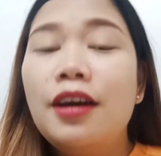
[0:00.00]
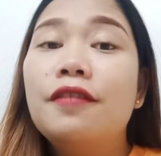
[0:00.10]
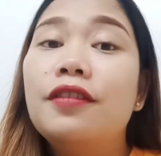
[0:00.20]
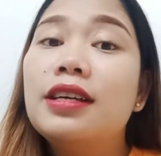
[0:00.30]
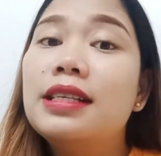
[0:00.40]

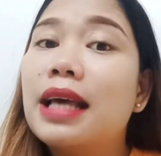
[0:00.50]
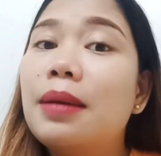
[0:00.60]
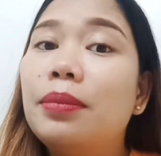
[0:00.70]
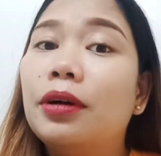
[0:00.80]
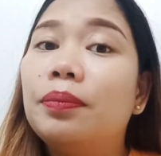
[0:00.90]
For
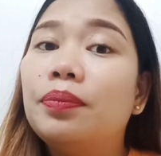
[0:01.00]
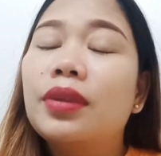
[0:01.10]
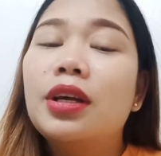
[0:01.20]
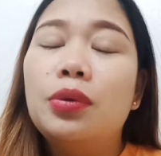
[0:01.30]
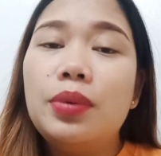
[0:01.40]
example,
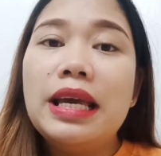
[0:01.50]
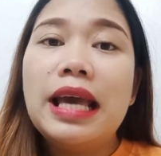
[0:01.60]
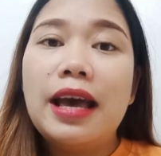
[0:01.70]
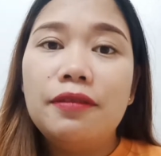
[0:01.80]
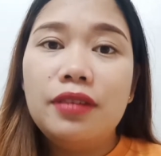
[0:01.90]
we
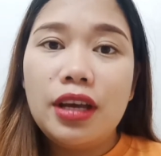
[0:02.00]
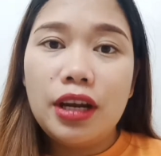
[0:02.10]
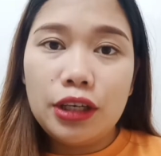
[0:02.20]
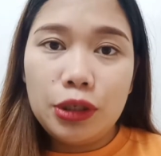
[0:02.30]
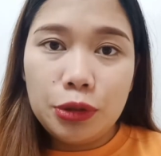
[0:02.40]
have
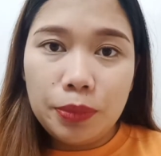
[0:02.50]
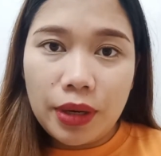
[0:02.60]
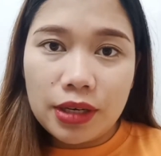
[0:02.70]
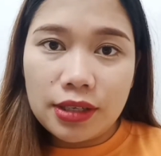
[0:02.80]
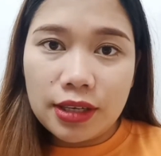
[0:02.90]
here 2
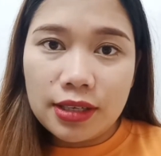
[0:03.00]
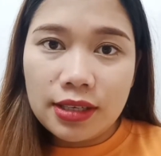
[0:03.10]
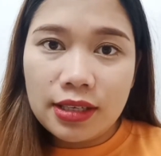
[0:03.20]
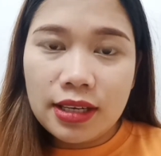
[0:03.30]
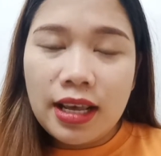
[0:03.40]

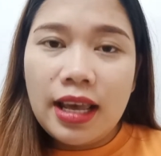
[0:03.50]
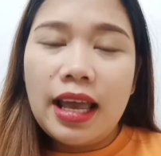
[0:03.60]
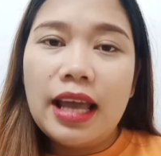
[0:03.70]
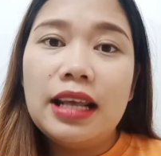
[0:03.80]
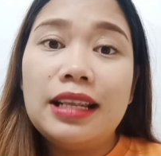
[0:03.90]
persons
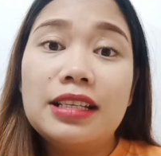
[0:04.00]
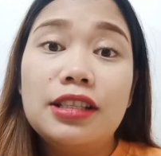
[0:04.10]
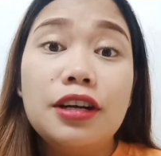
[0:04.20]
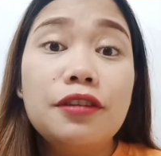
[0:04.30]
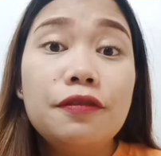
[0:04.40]
and it is
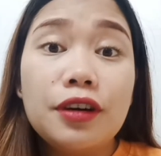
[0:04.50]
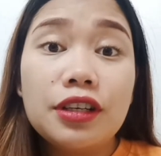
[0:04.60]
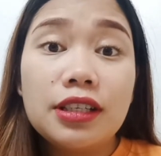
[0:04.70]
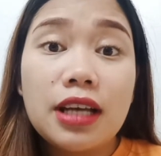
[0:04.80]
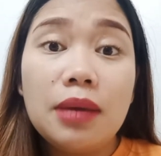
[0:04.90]
their
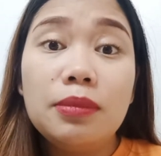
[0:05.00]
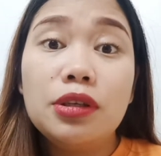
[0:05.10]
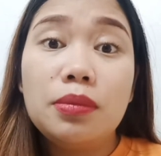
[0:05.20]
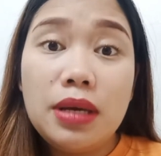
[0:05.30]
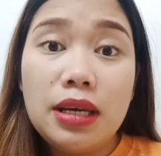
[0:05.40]
first time to
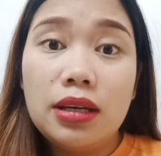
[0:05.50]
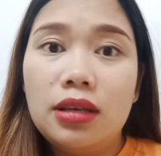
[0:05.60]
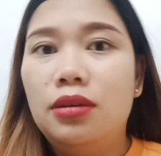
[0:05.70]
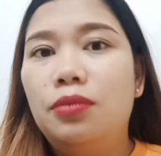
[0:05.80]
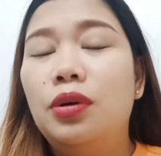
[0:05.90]
meet
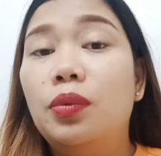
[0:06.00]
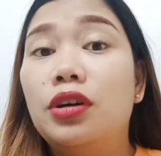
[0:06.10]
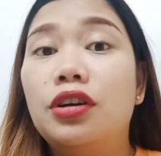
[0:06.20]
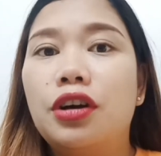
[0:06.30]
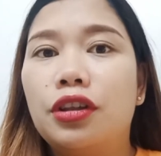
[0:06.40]
with one
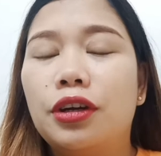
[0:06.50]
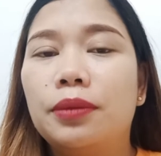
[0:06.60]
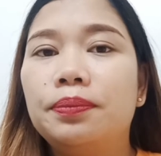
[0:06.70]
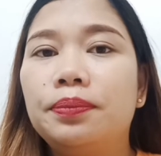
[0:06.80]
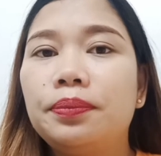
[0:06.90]
another.
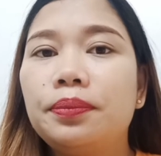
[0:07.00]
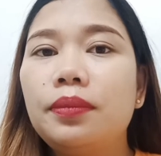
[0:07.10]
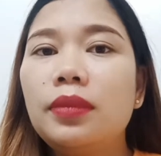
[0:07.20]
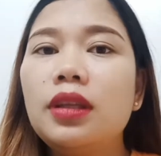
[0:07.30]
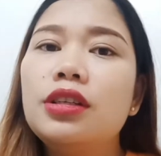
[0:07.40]

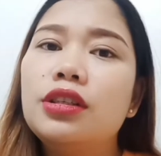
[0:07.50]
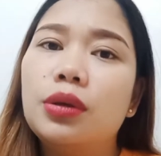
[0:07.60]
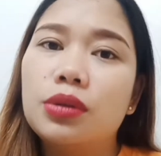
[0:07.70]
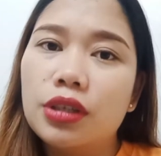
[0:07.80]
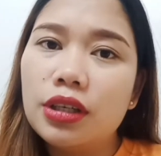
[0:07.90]
So
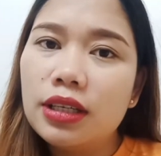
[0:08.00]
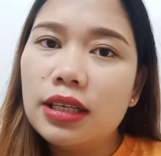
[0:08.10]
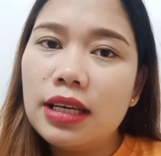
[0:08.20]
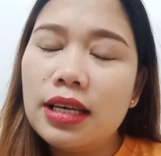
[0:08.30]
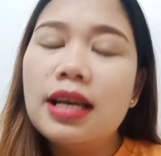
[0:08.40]

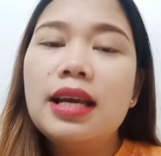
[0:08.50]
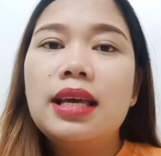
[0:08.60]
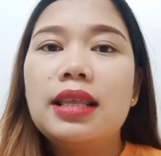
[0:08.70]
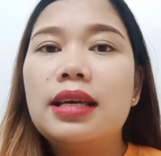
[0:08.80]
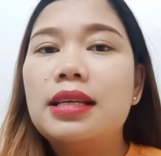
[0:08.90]
certainly
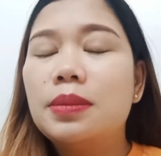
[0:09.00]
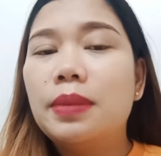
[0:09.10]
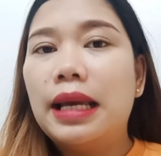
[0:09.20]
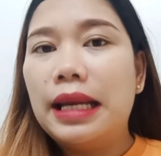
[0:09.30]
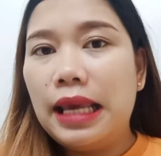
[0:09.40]
this
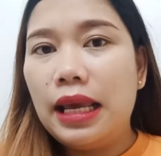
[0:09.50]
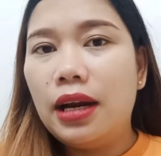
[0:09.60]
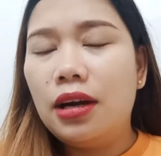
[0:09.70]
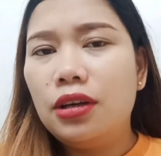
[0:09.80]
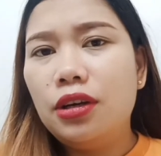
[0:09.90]
man
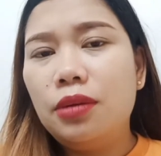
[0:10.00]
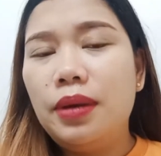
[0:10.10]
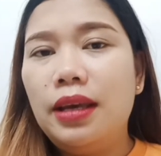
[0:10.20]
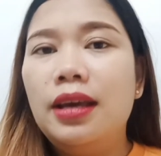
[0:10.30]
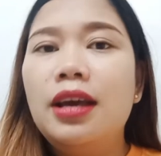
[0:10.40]
here could
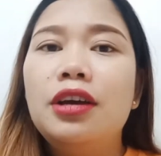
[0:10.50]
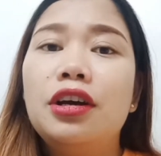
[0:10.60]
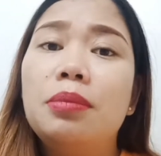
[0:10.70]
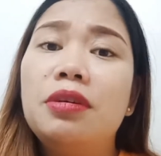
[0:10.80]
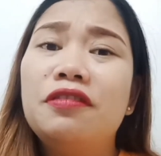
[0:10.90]
be
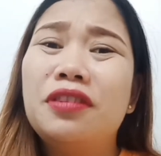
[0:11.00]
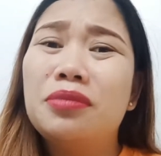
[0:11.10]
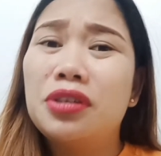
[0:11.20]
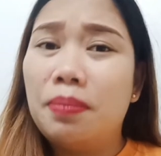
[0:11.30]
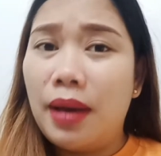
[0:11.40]
coming from
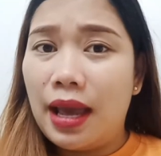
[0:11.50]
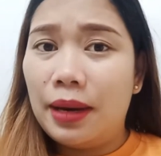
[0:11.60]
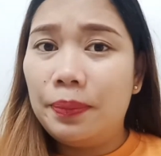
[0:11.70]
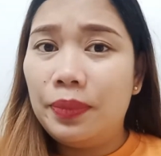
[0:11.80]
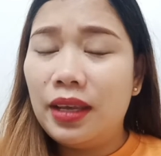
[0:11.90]

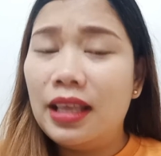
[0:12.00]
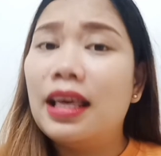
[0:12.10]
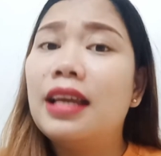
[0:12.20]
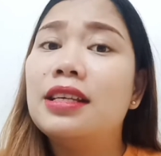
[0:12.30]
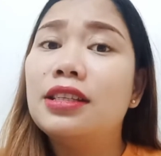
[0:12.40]
Japan and
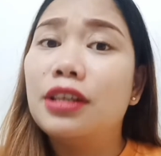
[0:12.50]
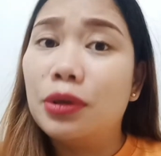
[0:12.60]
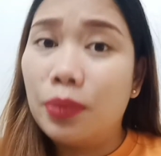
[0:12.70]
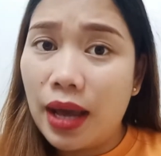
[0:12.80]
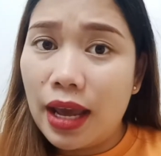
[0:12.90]
that is their
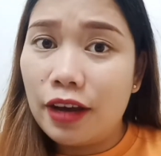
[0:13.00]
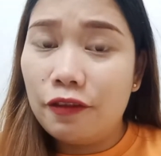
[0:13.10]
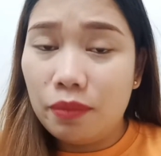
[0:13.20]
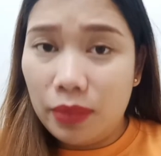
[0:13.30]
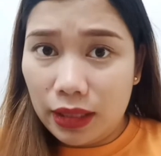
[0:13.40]
way
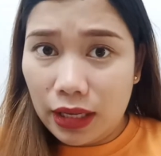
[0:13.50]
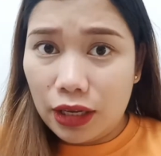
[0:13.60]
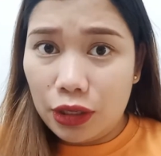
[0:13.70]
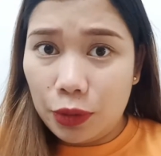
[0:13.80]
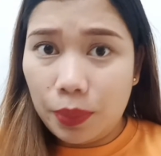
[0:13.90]
of meeting a
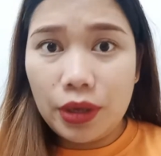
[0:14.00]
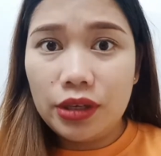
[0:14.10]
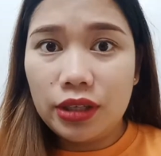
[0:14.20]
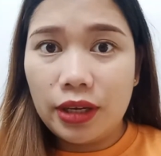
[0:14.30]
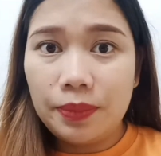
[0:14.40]
new
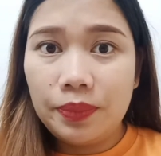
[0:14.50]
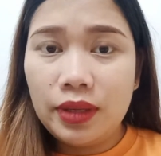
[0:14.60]
person.